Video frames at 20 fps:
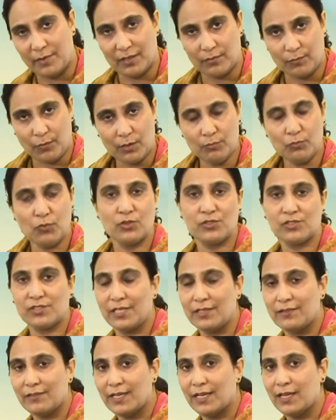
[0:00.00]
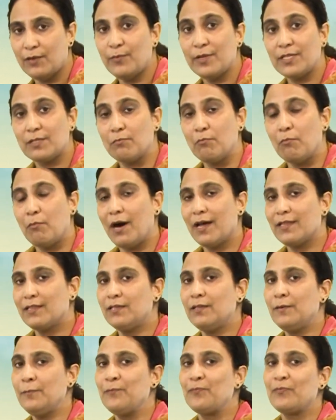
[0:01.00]
one more scene there with
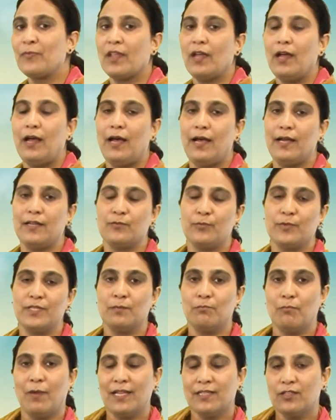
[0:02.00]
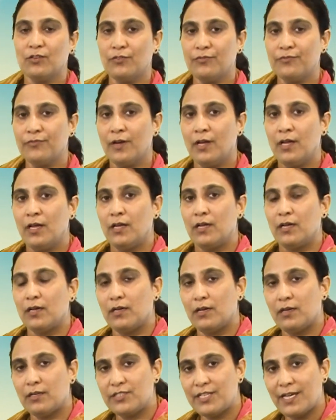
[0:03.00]
mother and with the mother of
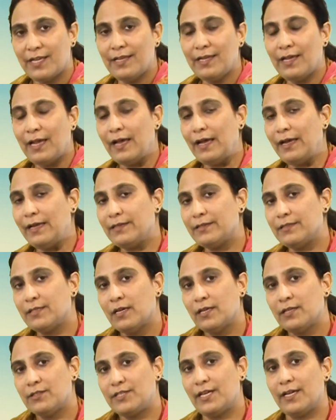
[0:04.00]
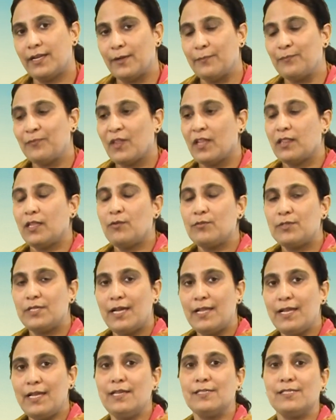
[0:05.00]
Derry and Derry. Now
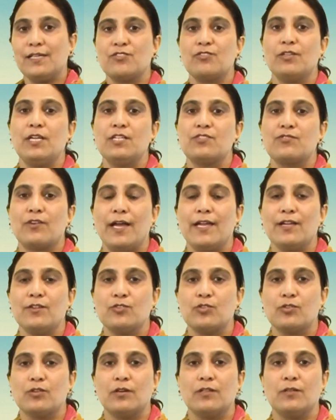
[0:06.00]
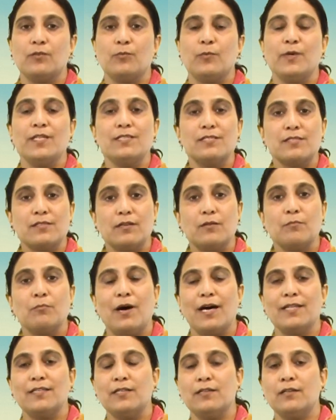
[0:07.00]
Derry is actually trying to convince
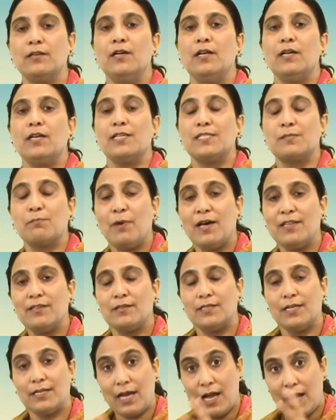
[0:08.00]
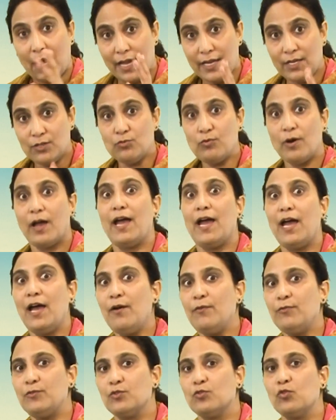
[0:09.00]
his mother, that I do
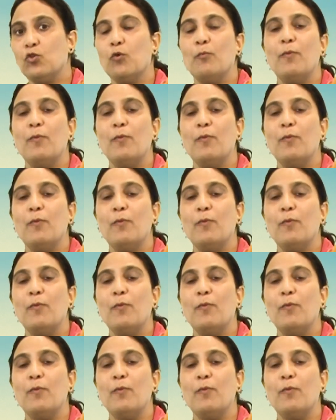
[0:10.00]
have to go